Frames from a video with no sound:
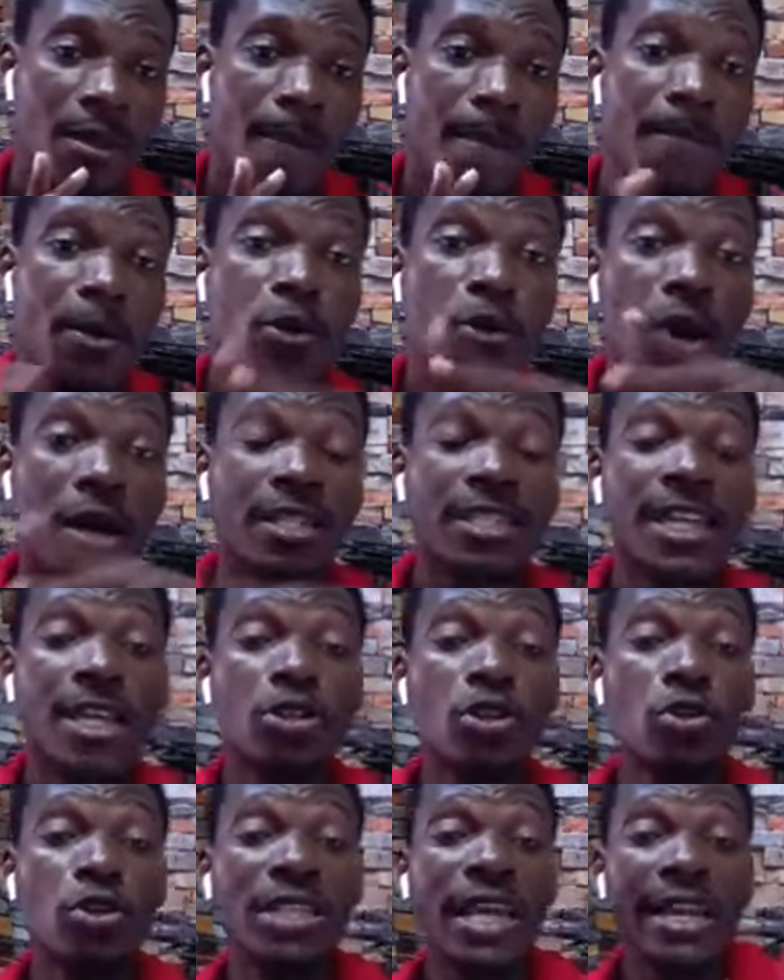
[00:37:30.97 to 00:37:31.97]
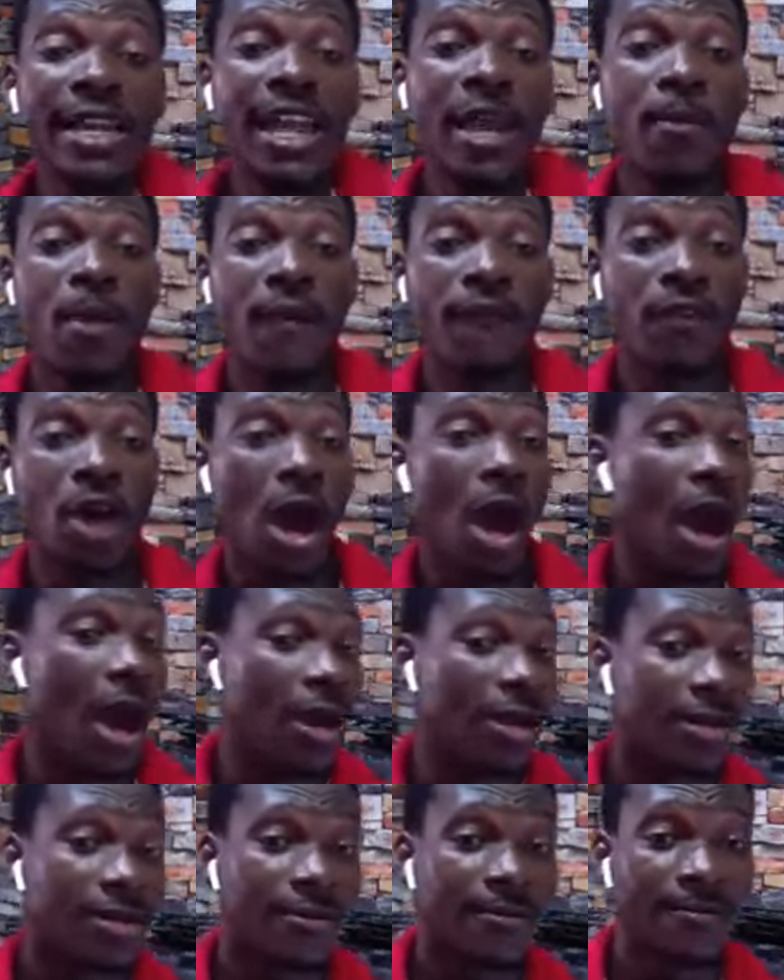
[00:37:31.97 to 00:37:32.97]
Because they use the name of
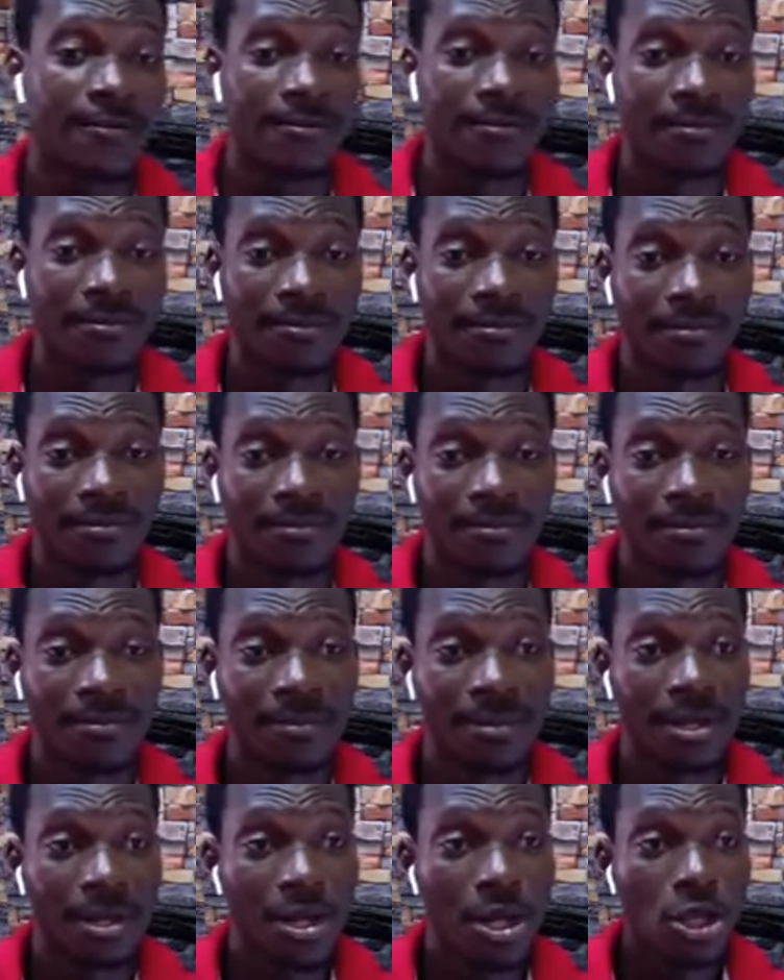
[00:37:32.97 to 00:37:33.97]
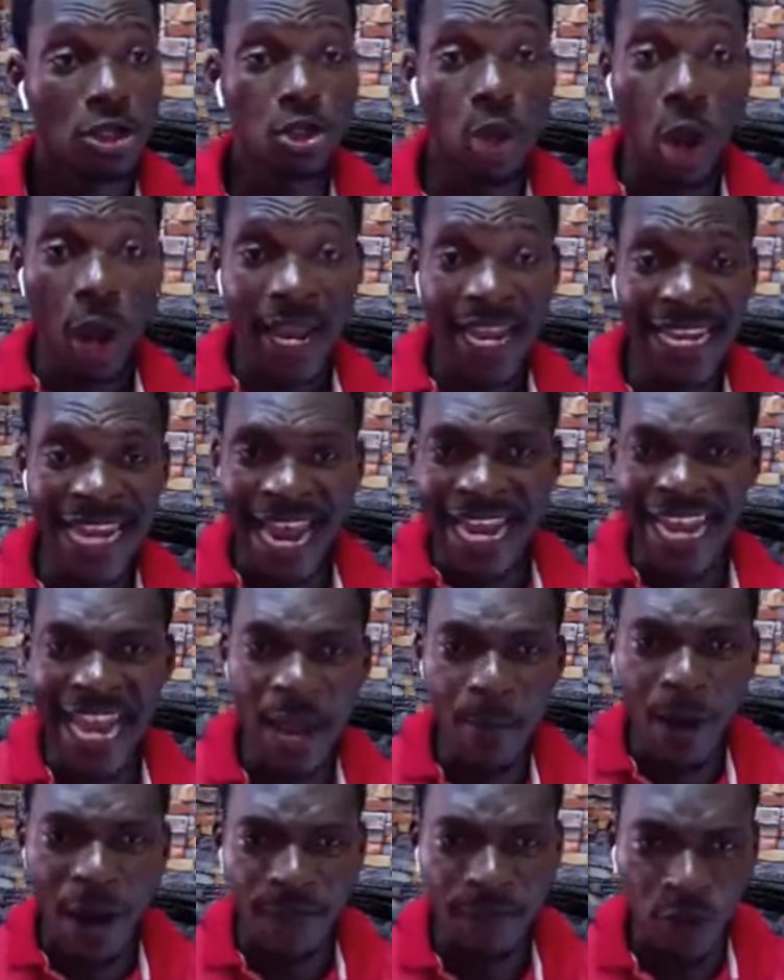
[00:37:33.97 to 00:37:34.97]
God. So in the
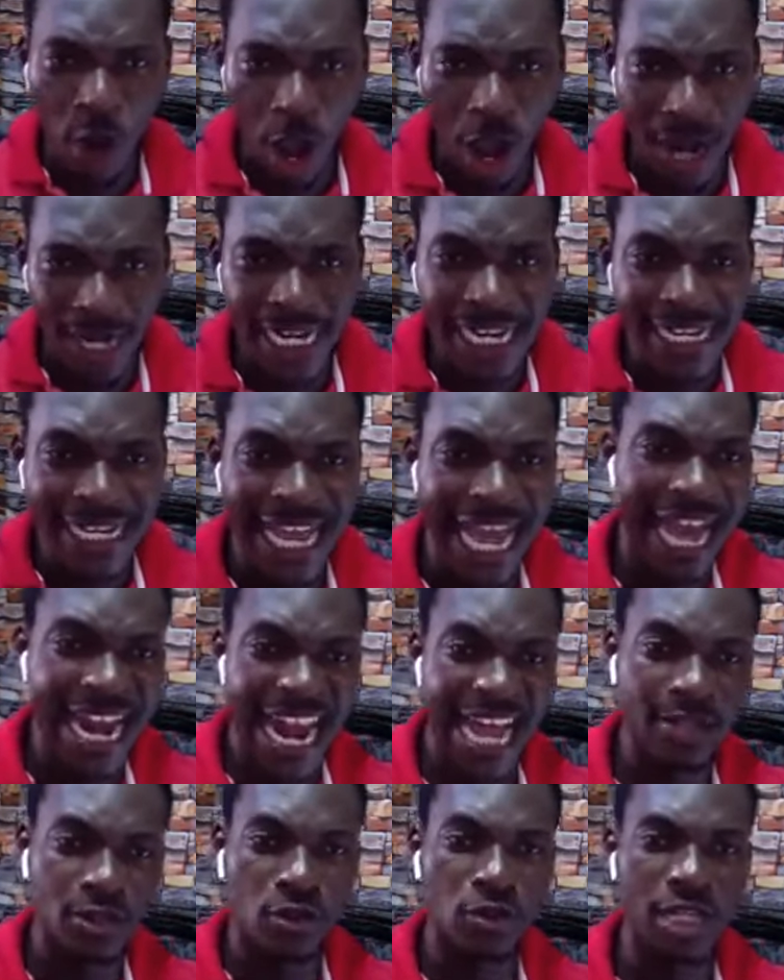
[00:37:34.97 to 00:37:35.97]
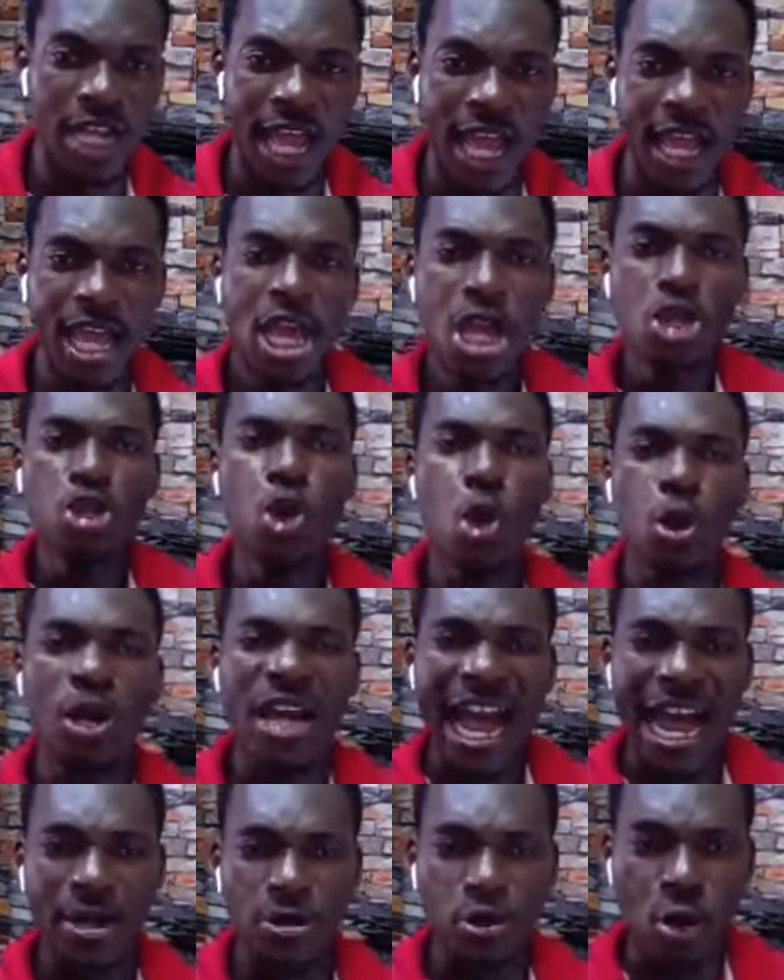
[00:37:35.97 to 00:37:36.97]
name of God in Ghana today, you
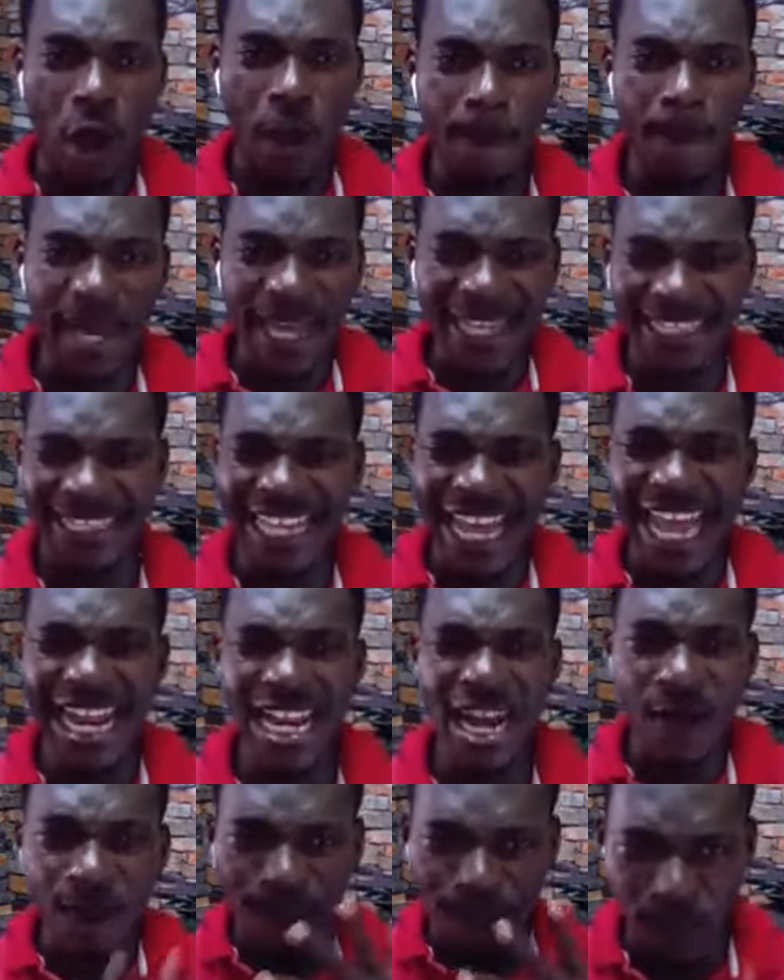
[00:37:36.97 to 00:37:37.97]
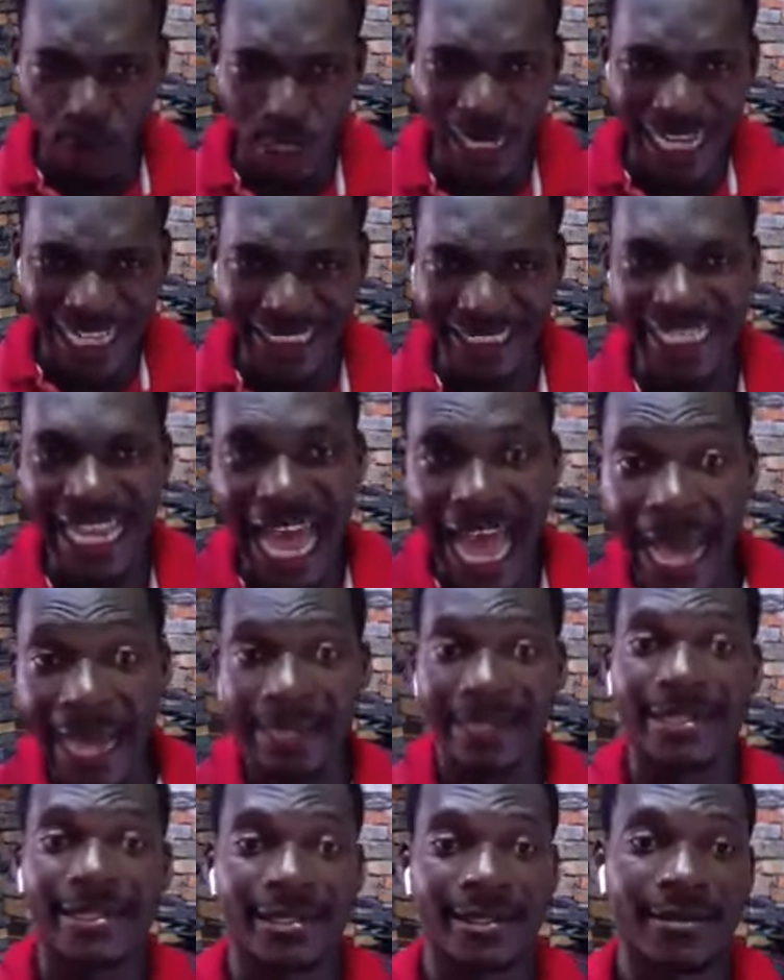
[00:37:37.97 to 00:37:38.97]
can commit any foolish
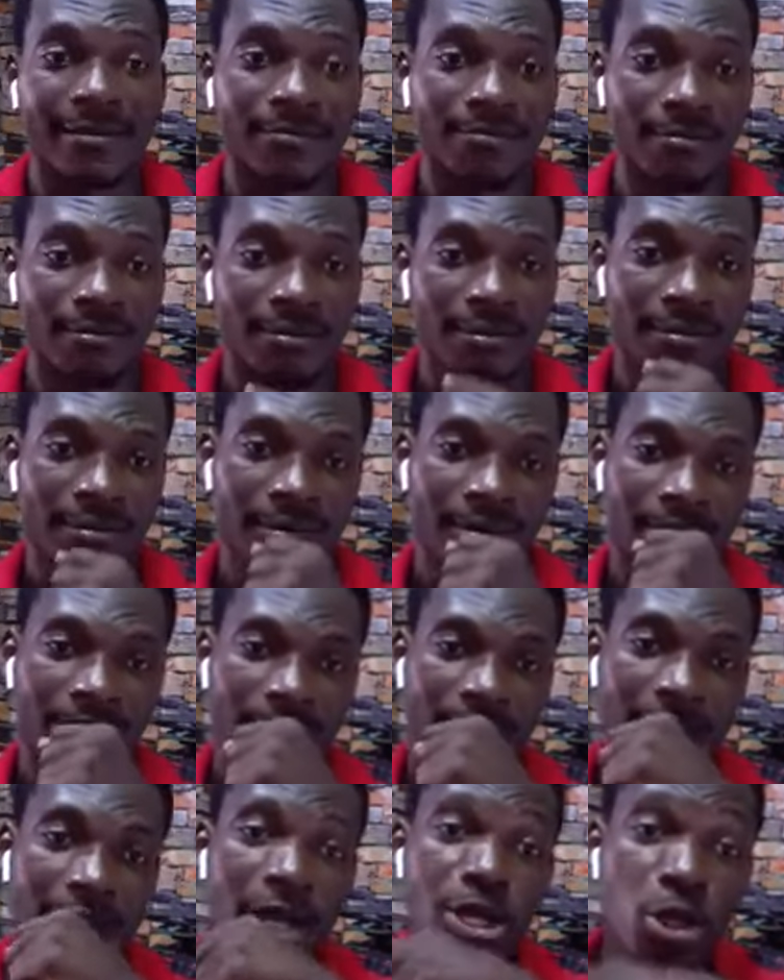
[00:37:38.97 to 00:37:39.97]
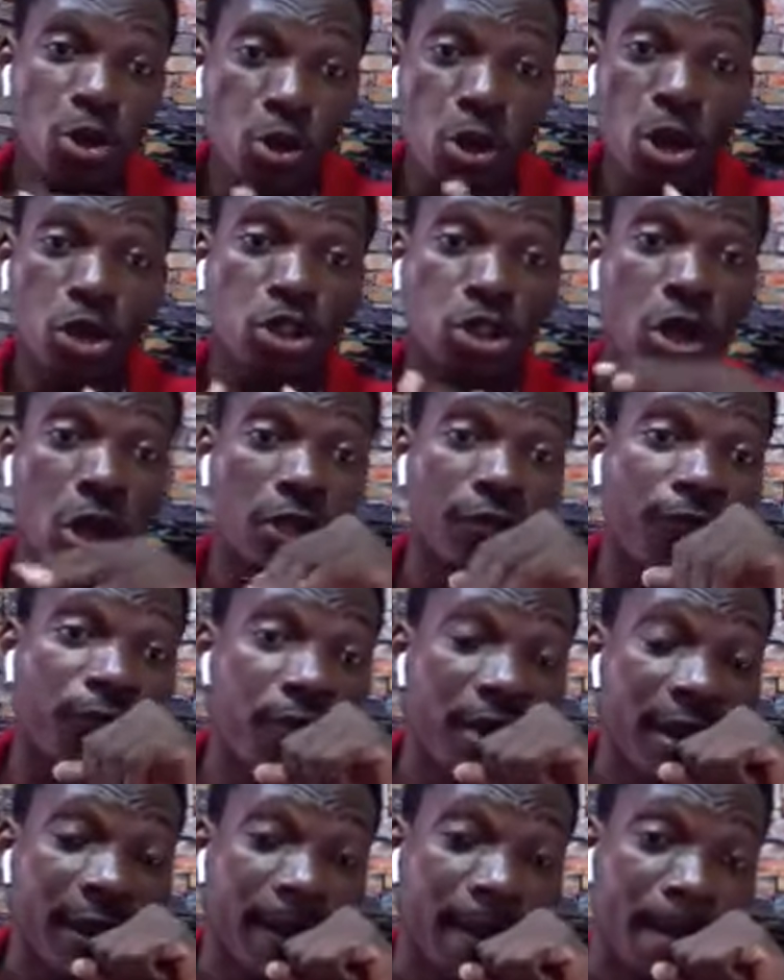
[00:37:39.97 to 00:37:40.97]
act and you go
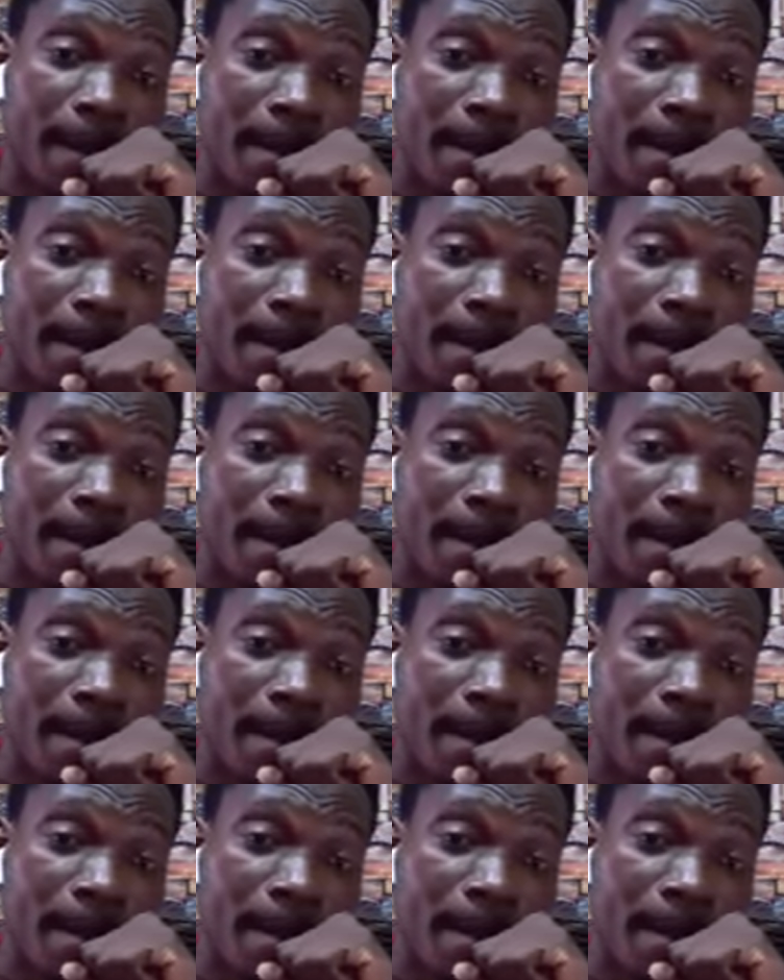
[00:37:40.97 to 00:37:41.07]
scot-free.